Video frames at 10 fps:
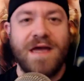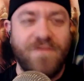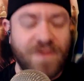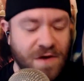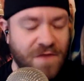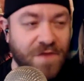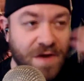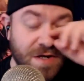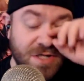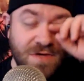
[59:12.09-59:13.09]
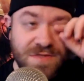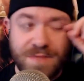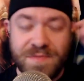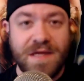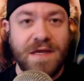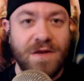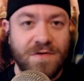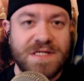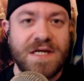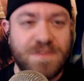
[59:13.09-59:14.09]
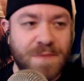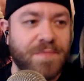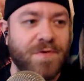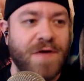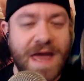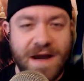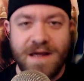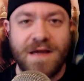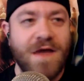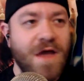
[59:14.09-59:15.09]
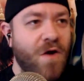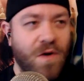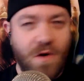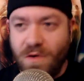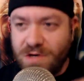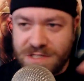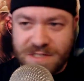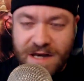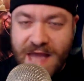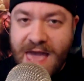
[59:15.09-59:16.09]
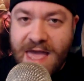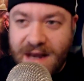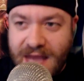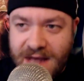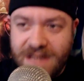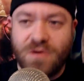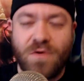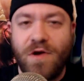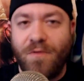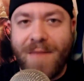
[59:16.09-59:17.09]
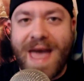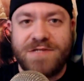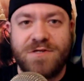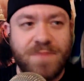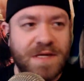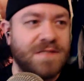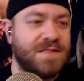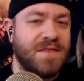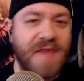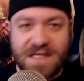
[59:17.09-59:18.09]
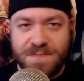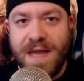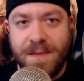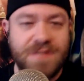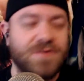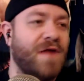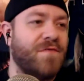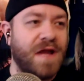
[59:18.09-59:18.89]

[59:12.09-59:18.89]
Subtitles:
If you're gonna show something, and teach people editing or just an editorial masterpiece, that's Baby Driver. Dude.